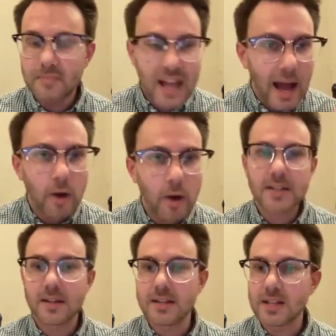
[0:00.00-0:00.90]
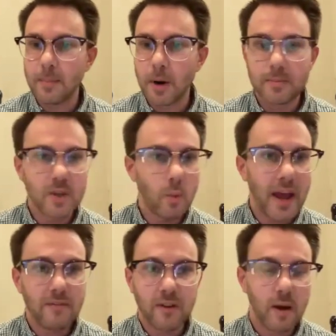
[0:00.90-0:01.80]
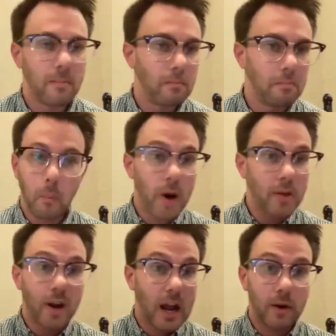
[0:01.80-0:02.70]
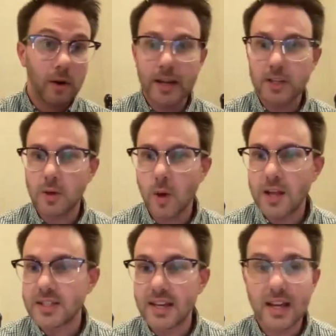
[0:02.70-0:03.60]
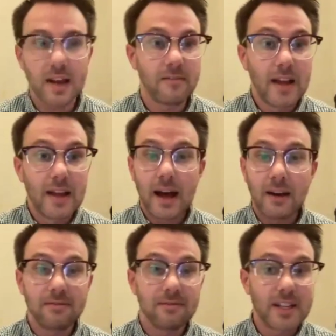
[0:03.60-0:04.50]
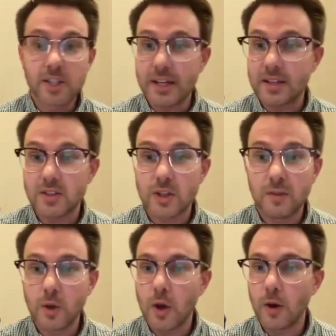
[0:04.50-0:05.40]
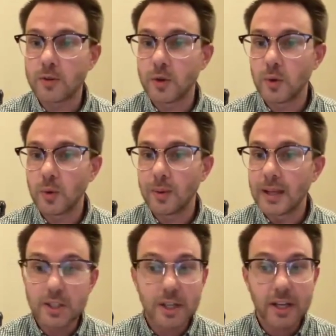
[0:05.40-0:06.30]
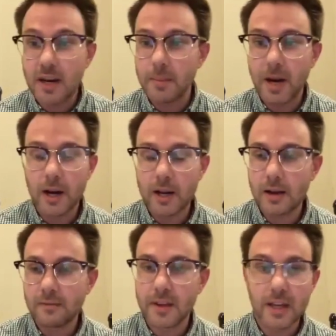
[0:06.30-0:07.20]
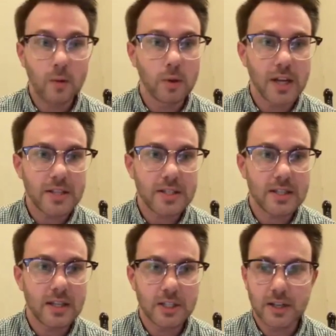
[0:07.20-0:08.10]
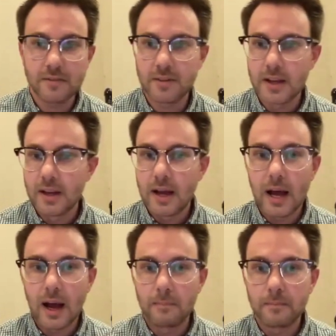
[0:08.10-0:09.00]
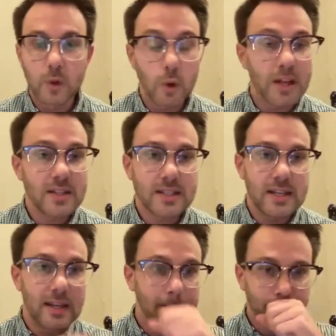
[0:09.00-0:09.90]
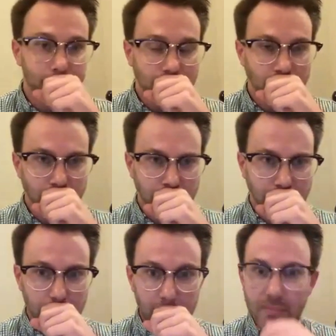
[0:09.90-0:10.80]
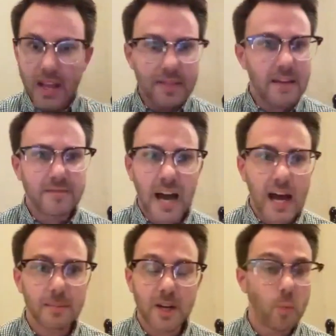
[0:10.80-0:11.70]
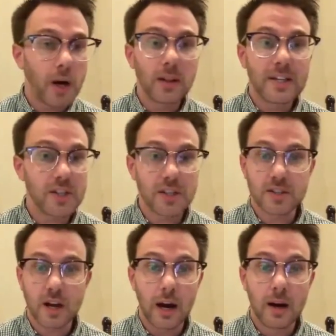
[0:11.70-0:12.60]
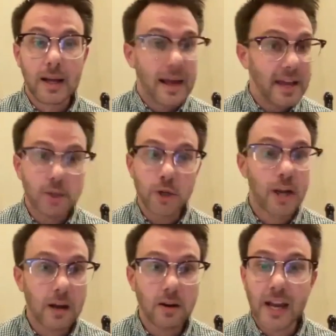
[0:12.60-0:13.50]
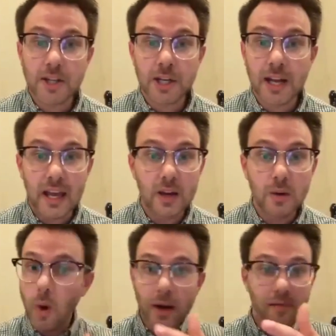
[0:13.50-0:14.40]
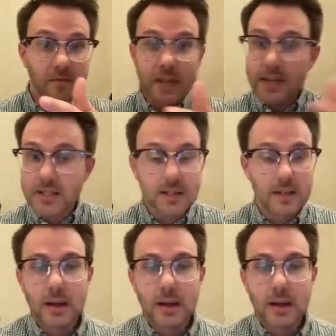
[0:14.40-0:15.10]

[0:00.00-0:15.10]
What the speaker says: out into the suburbs away from where their congregation was. Think of lynchings. So if you go to Lynching in America for the Equal Justice Initiative, you can see they've documented where lynchings are. Is your congregation in one of these